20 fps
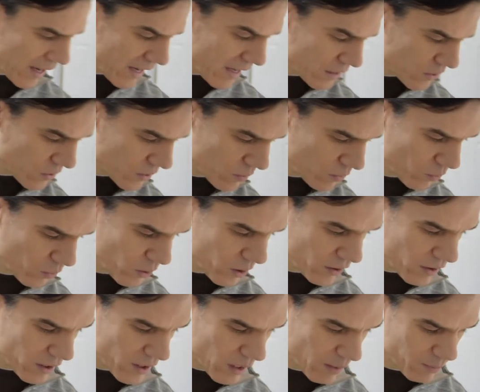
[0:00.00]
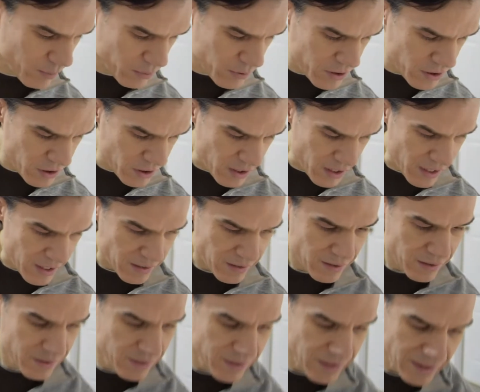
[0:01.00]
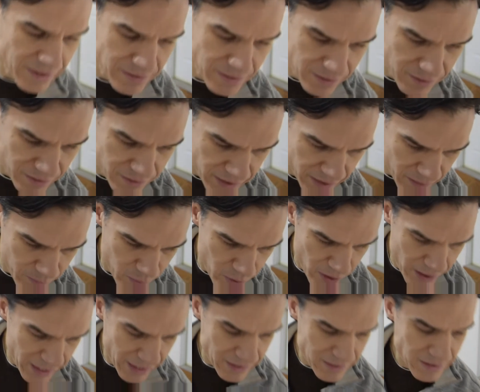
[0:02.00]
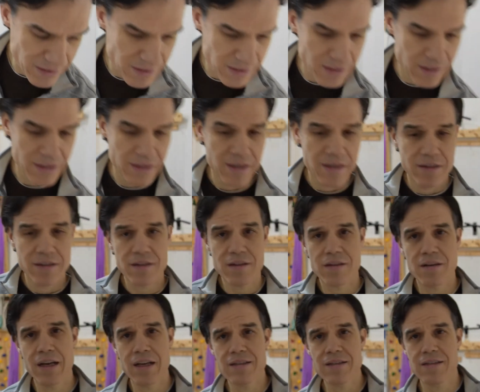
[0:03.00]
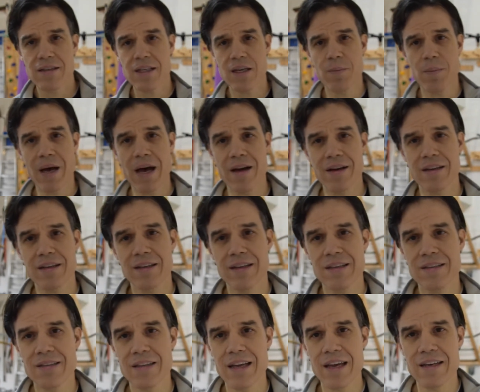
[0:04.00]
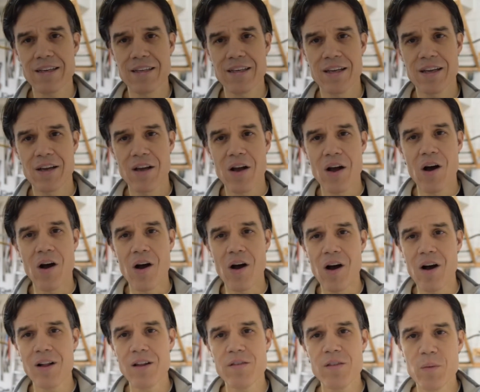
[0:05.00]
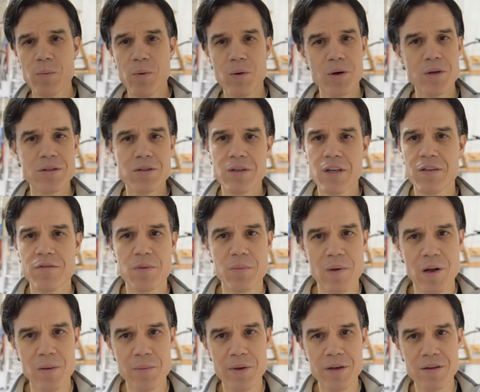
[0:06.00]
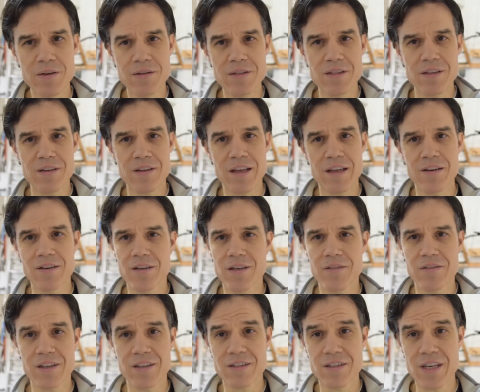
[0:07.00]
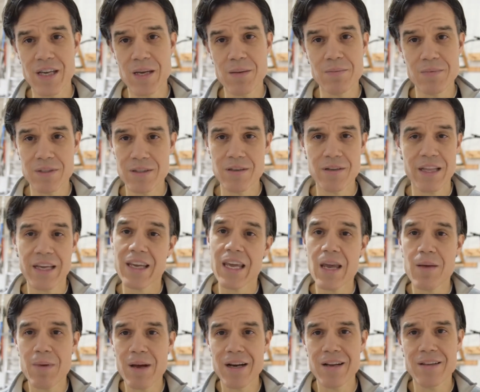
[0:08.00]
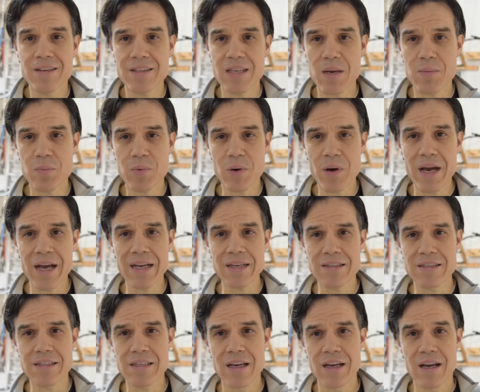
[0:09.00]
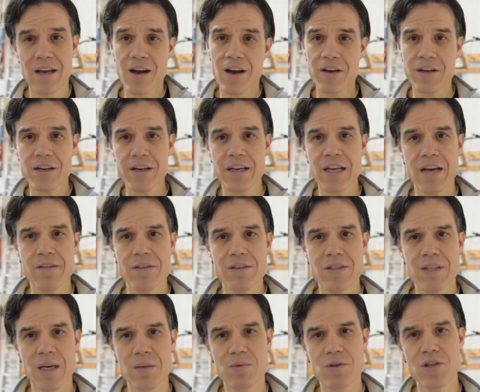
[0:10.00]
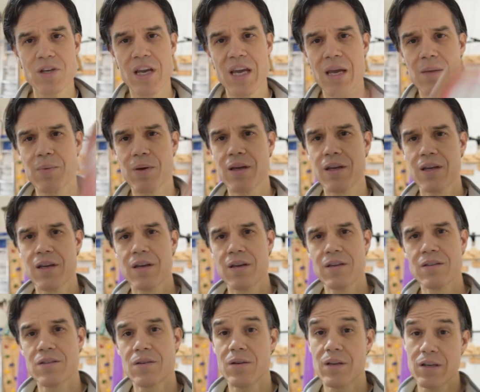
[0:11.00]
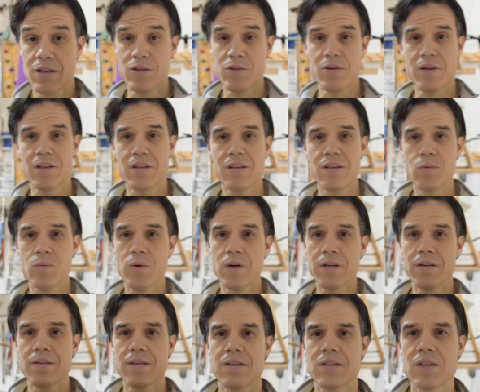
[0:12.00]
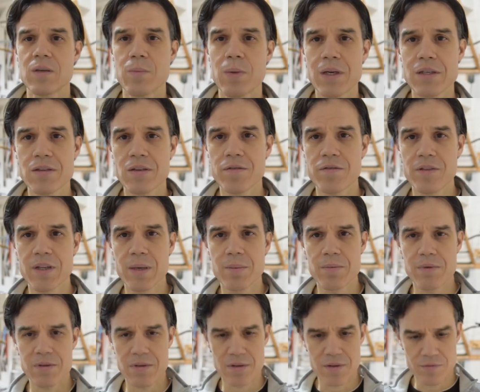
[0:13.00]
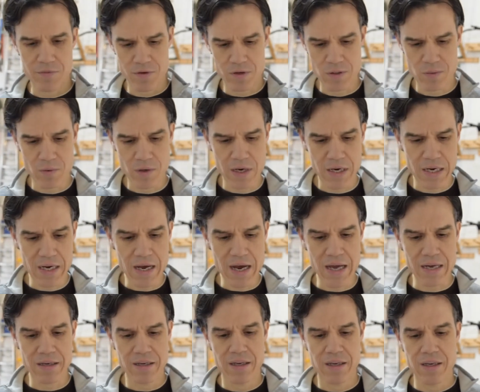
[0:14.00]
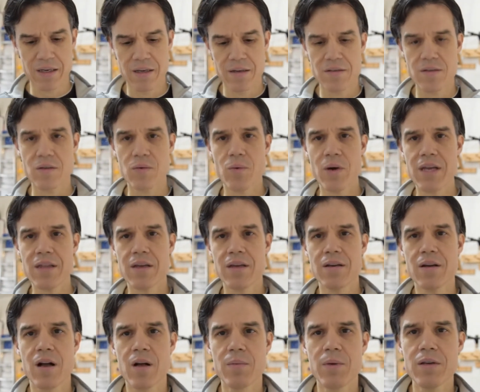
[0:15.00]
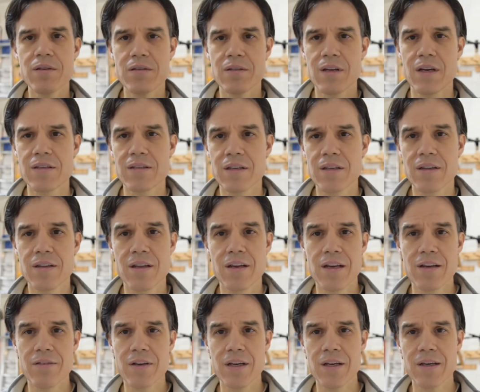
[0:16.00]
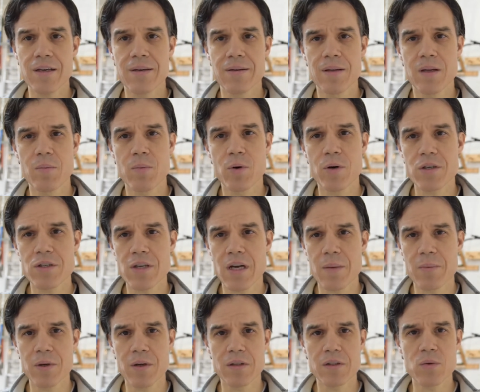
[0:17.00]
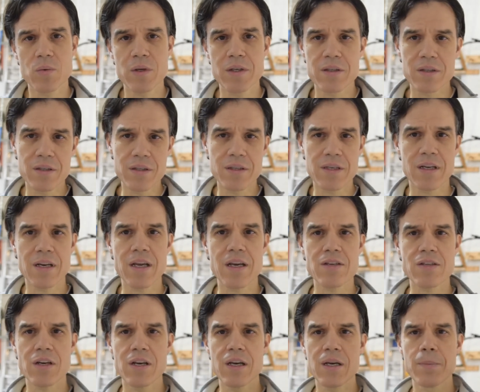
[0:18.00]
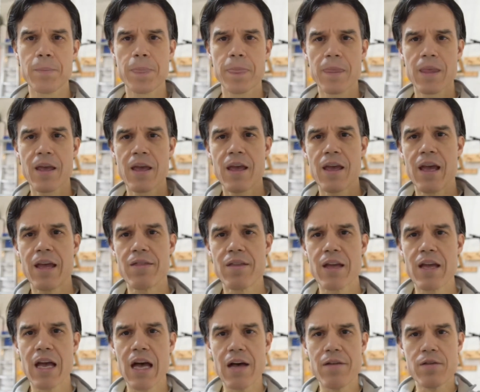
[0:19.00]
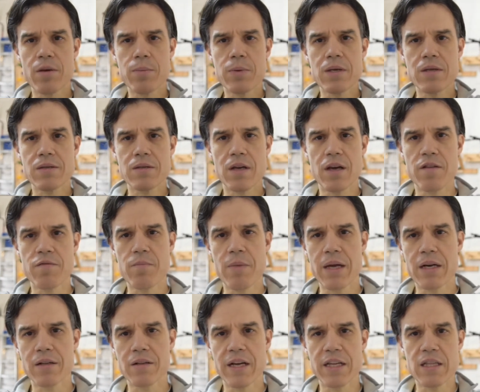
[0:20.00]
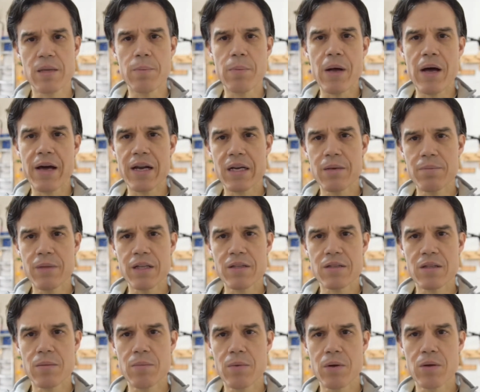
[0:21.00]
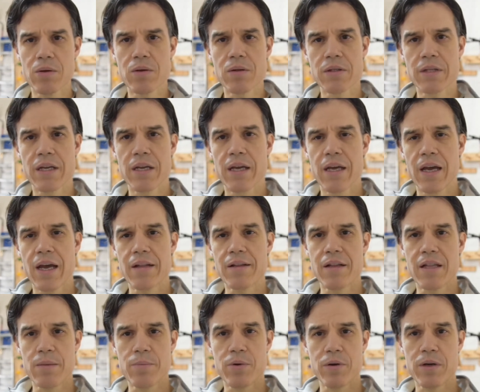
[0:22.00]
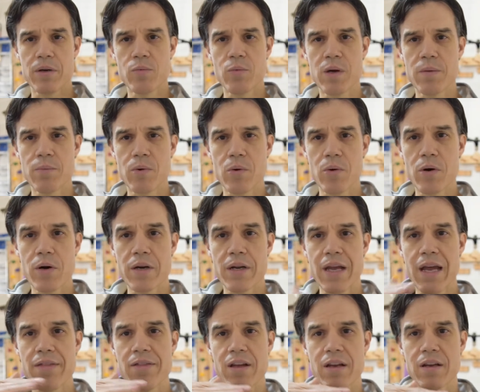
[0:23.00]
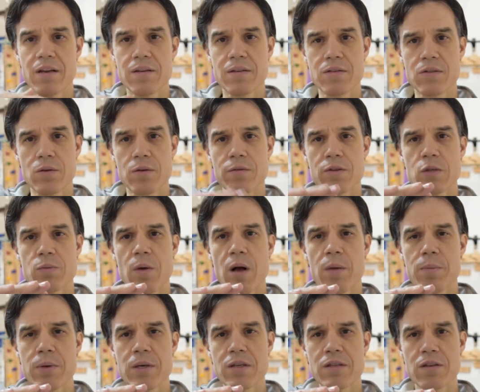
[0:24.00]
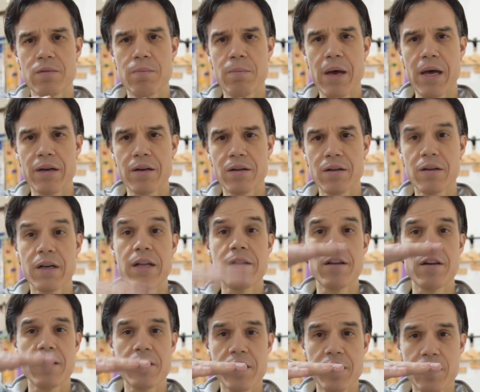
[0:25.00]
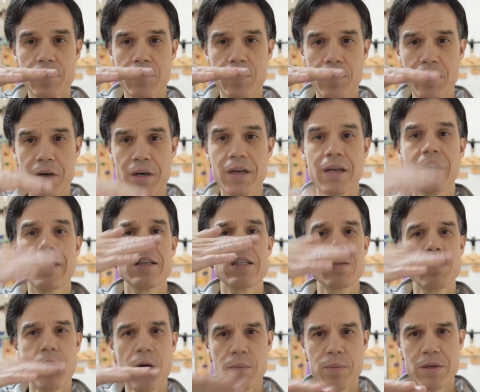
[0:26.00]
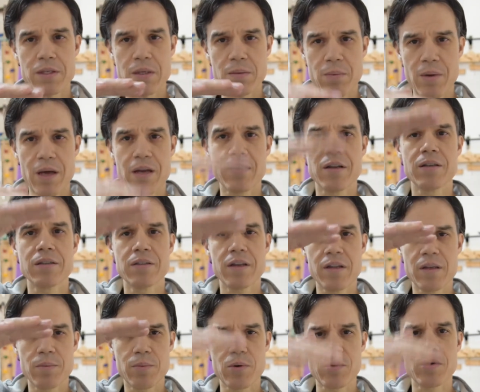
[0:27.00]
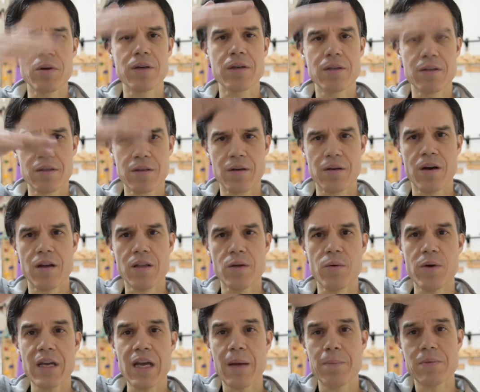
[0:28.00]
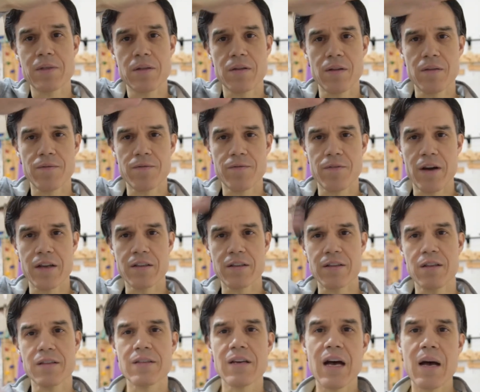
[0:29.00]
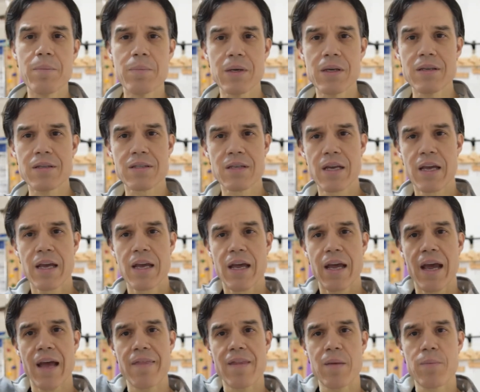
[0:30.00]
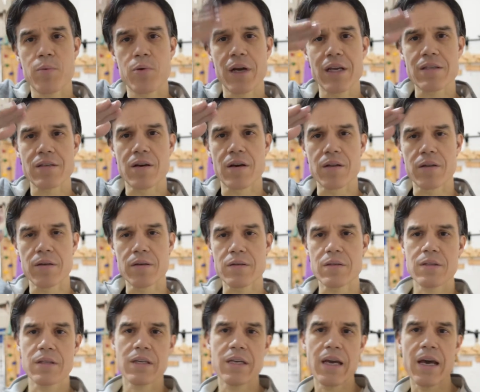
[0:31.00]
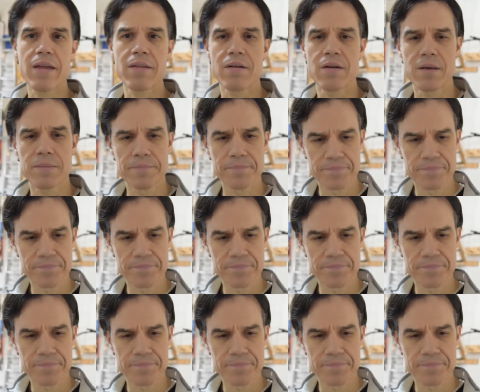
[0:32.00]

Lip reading: actually really appreciate that single deck press. The other nice thing about it is that all of the boards you get from Almost that are that came out of the same press are going to have the same shape. So including this one. This is a pixel flip. This is the first one I got. So the way that Almost does it, they have a board shop called Dwindle in Asia. And they have a piece of metal at the bottom, that's the mold, and then they put in one board, and then a sort of a small piece of metal, and then another board, small piece of metal, another board, all the way up to finally the top piece, and they press all those together.